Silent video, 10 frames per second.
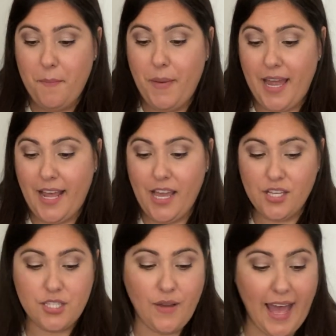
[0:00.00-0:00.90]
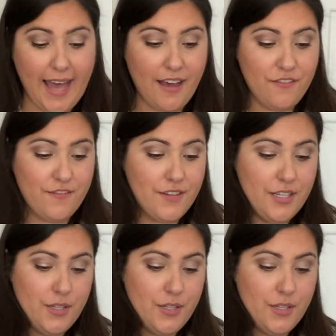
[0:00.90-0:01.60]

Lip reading: But I also have